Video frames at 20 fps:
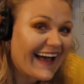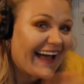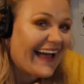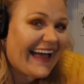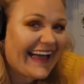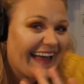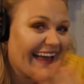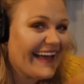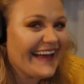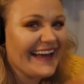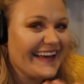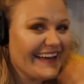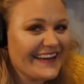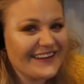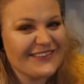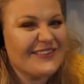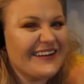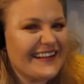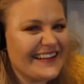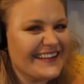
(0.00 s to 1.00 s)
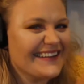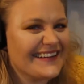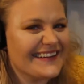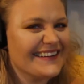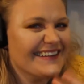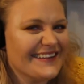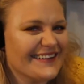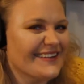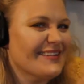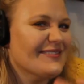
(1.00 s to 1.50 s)
Hey,
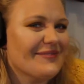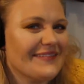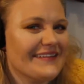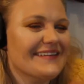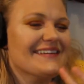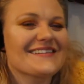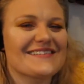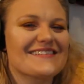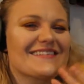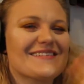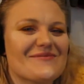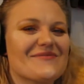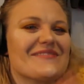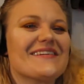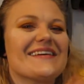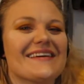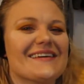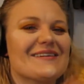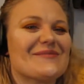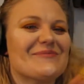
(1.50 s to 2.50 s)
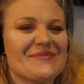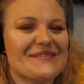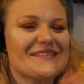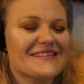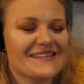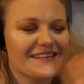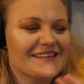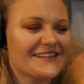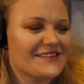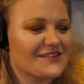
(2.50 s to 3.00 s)
welcome, ESC
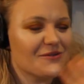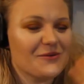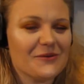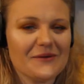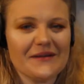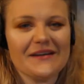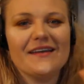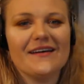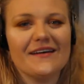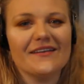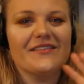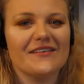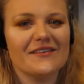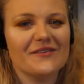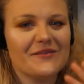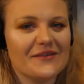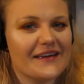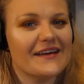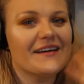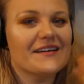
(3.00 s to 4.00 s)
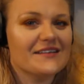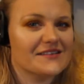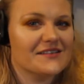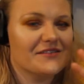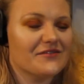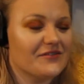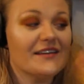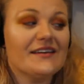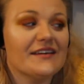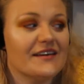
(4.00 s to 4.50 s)
peeps, to another reaction
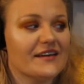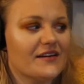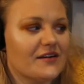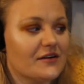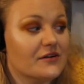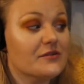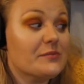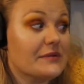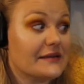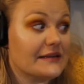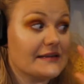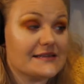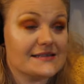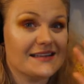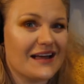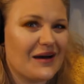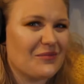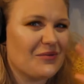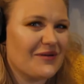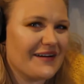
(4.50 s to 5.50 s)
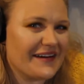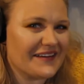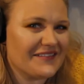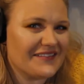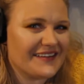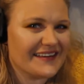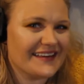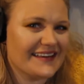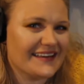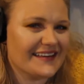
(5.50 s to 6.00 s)
video. Please stop
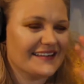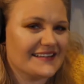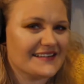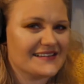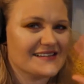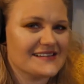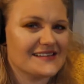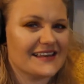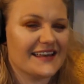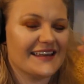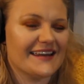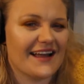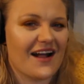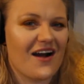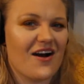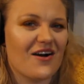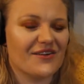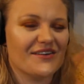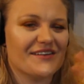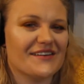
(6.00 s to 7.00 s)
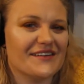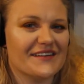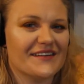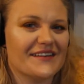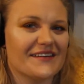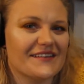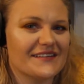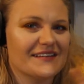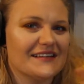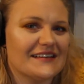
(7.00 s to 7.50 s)
waving. This is getting awkward.
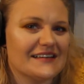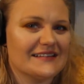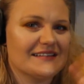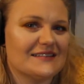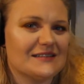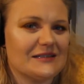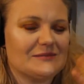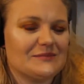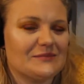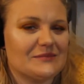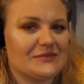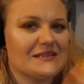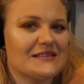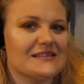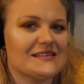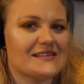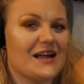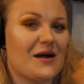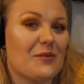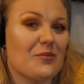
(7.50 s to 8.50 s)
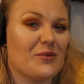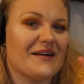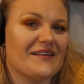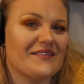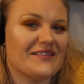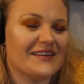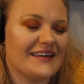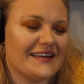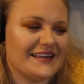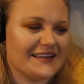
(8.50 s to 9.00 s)
Please stop
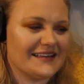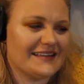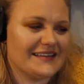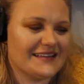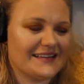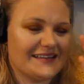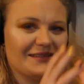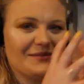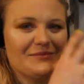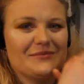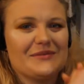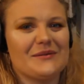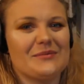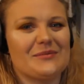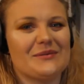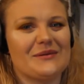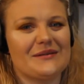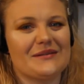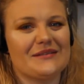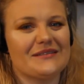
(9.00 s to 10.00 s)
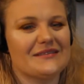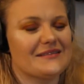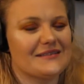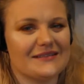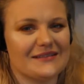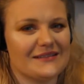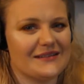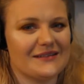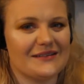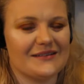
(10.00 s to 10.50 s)
waving, people.
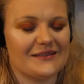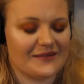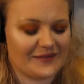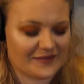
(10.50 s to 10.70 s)
No.